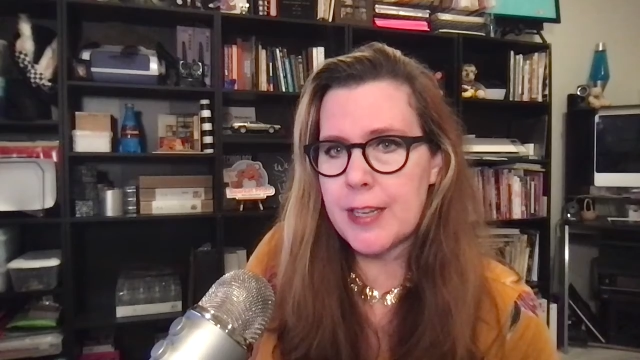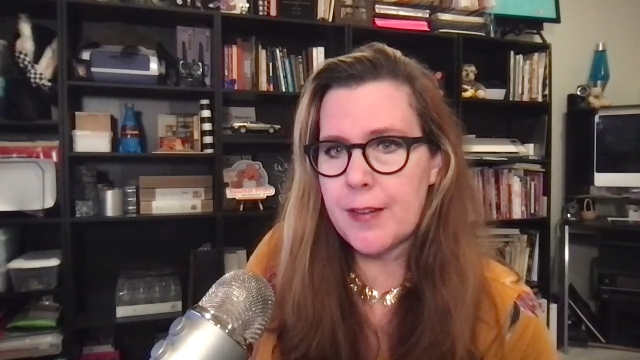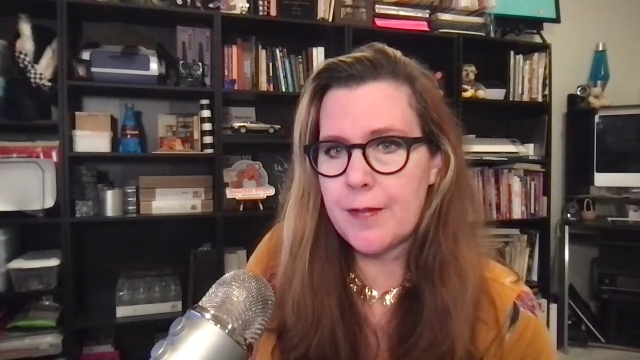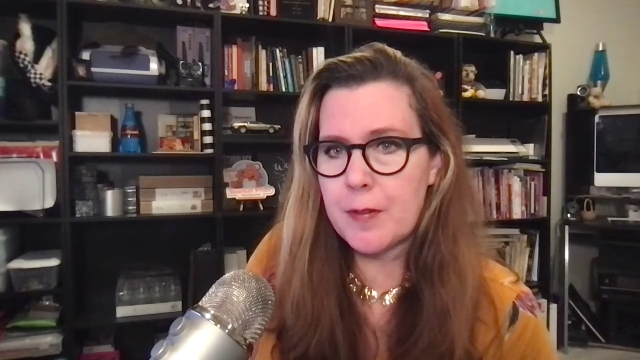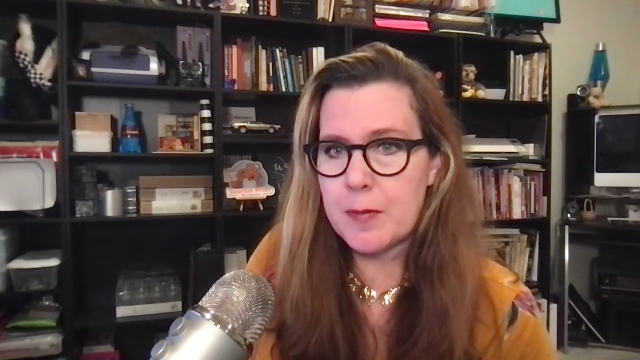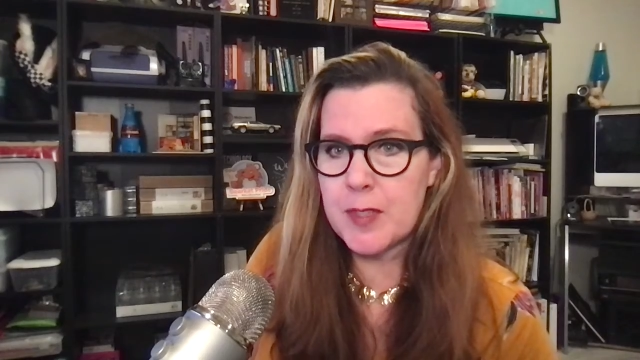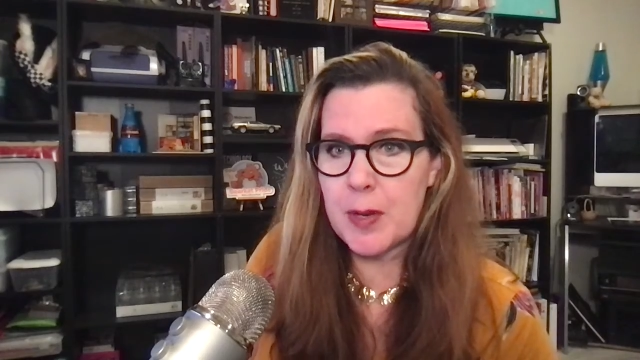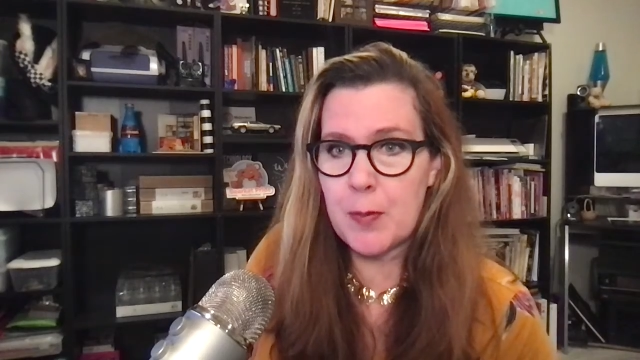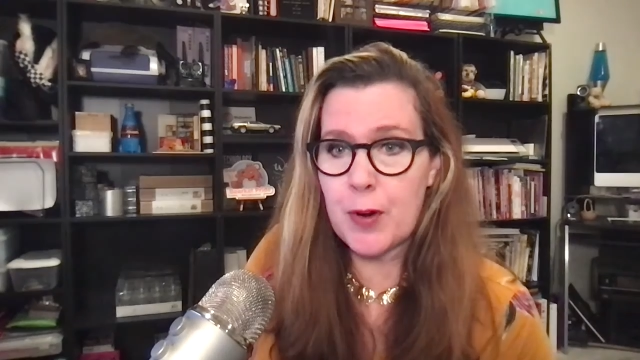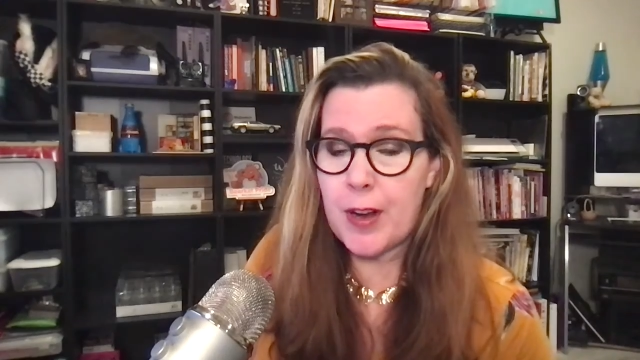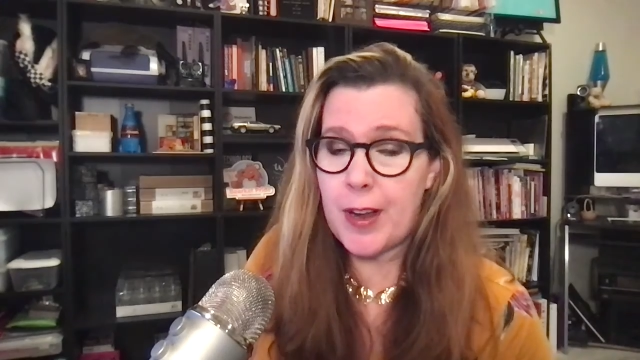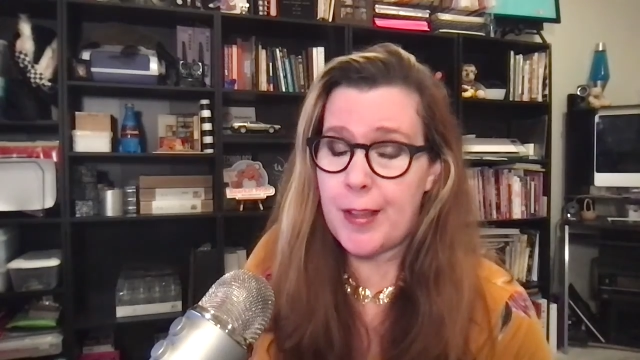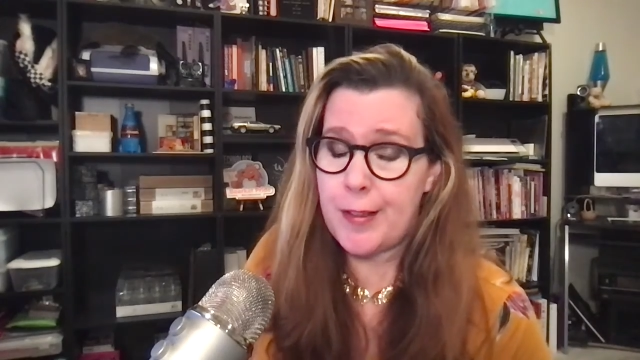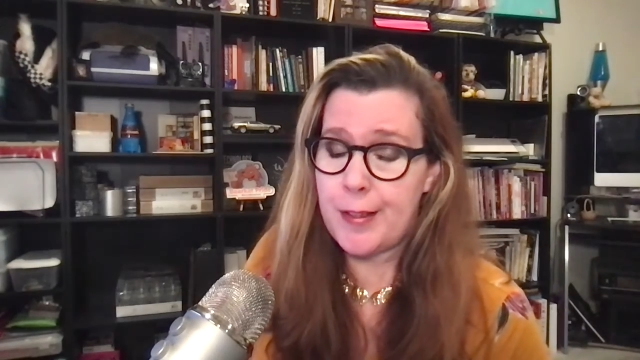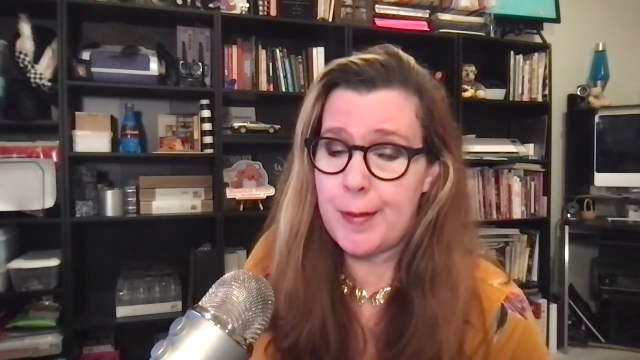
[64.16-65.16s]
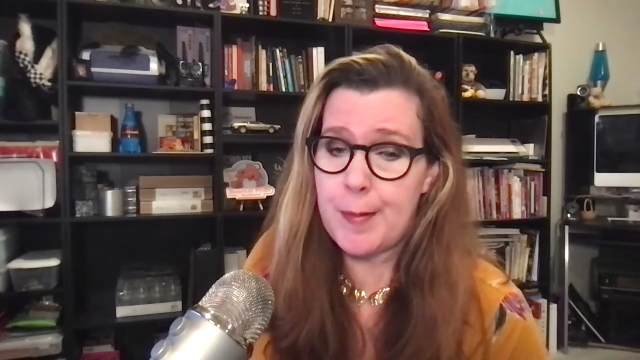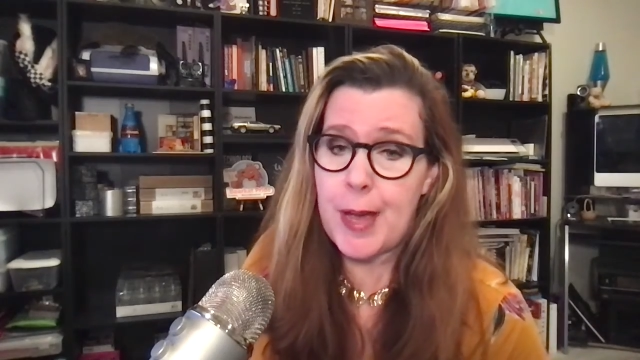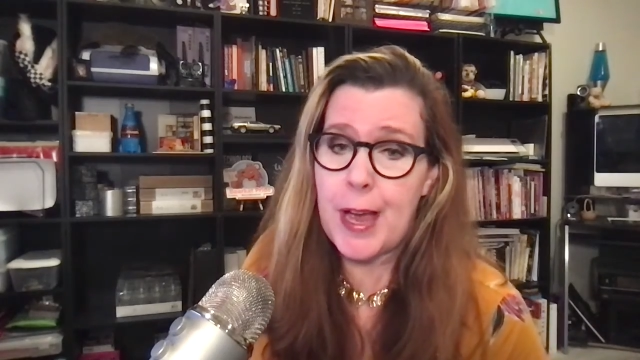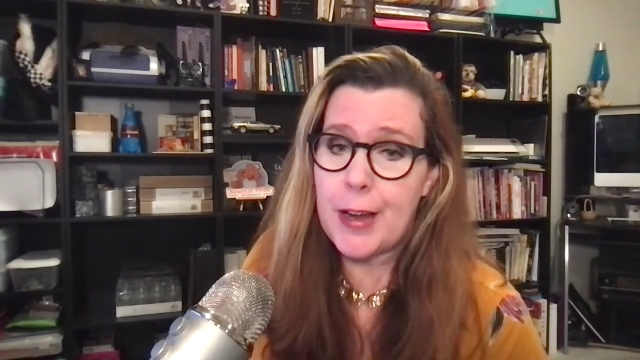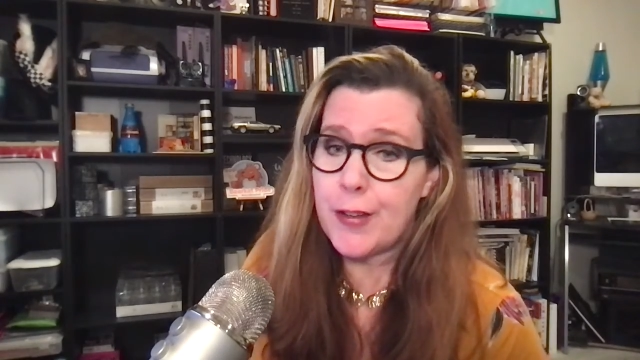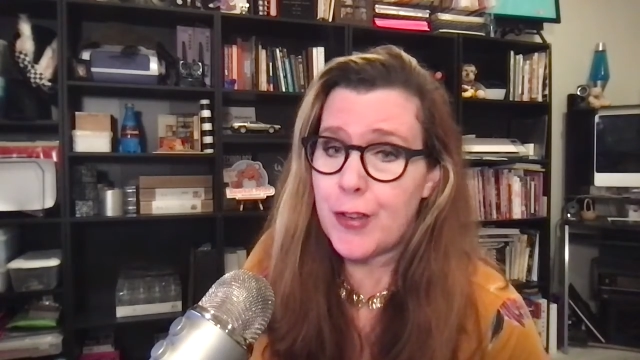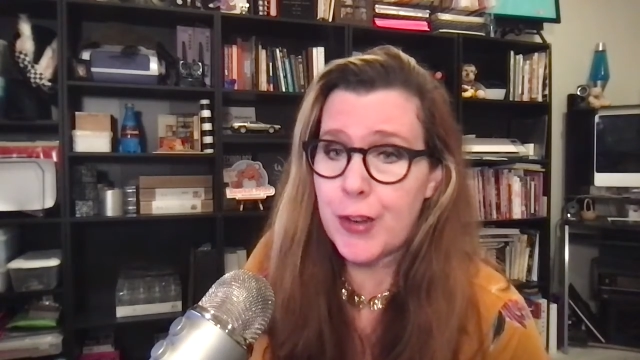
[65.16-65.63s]
from somewhere other than
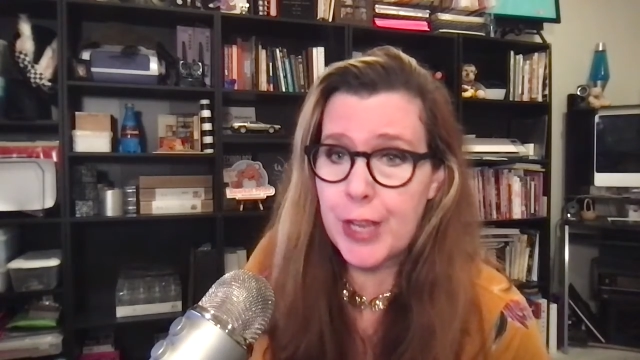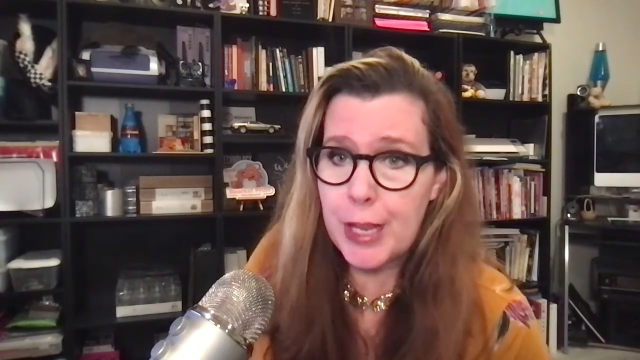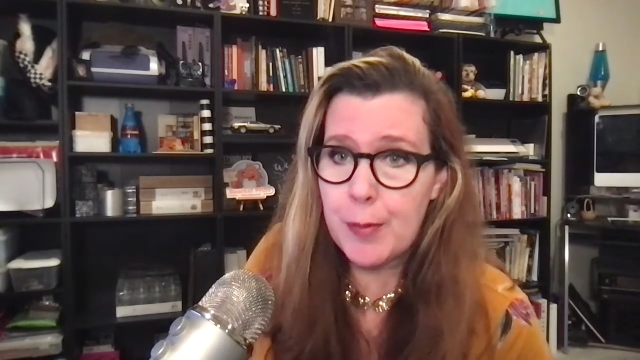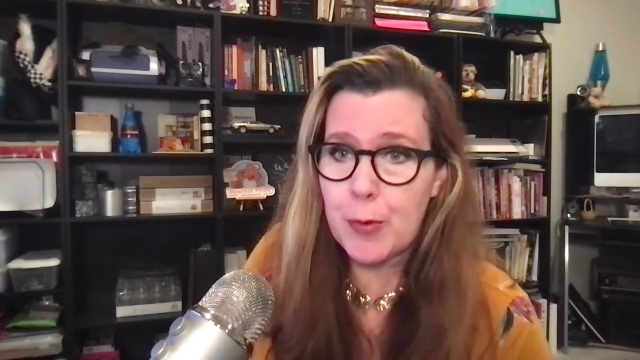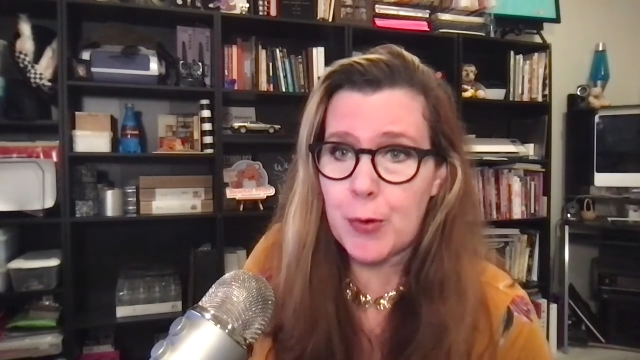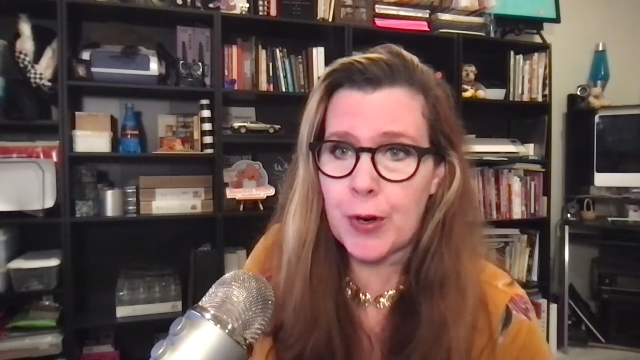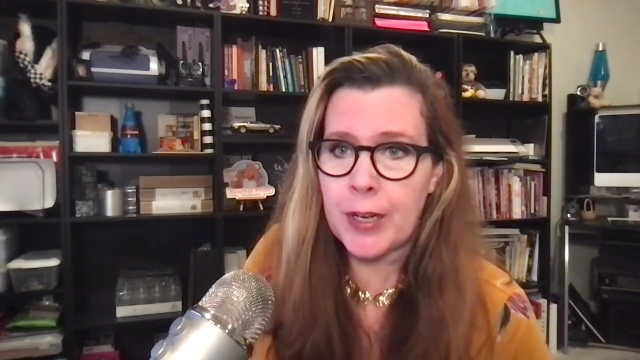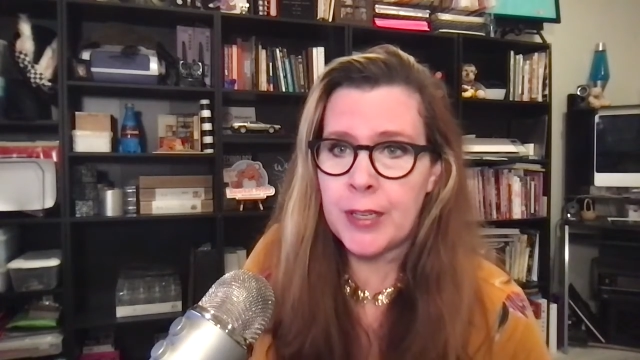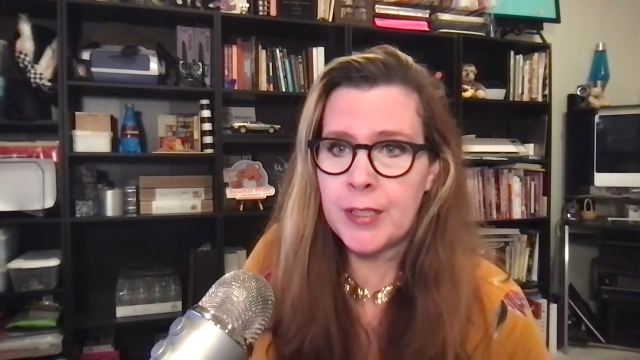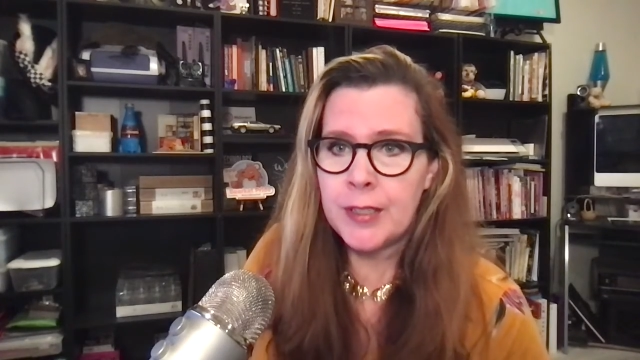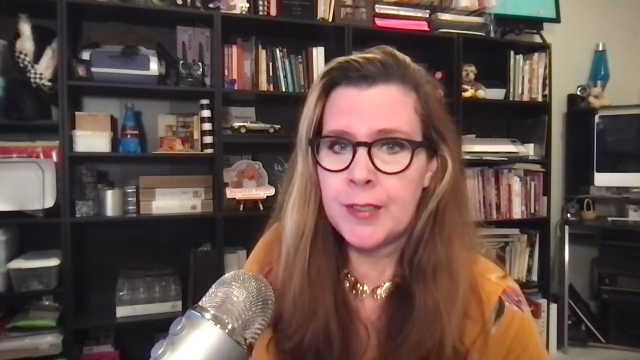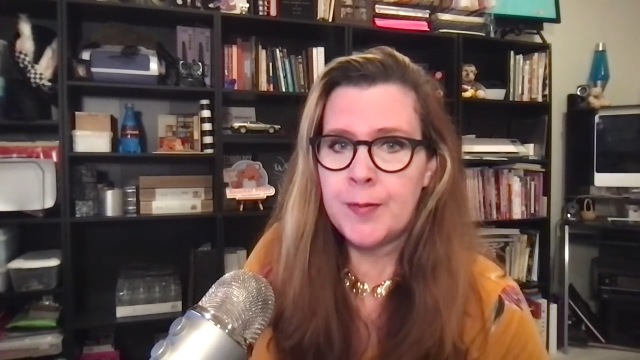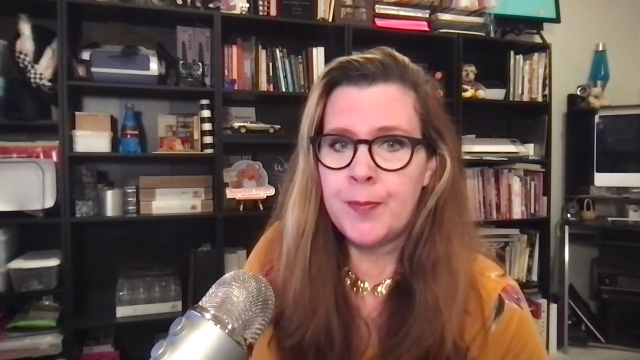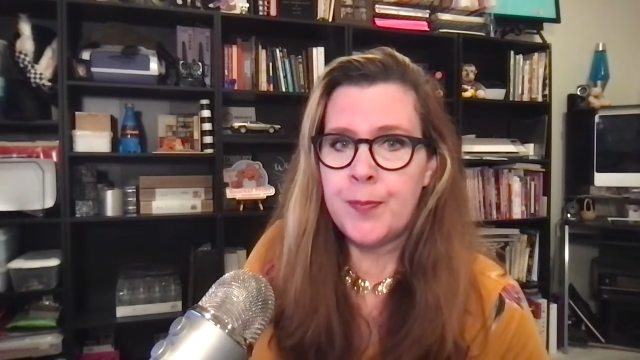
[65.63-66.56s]
behind your keyboard.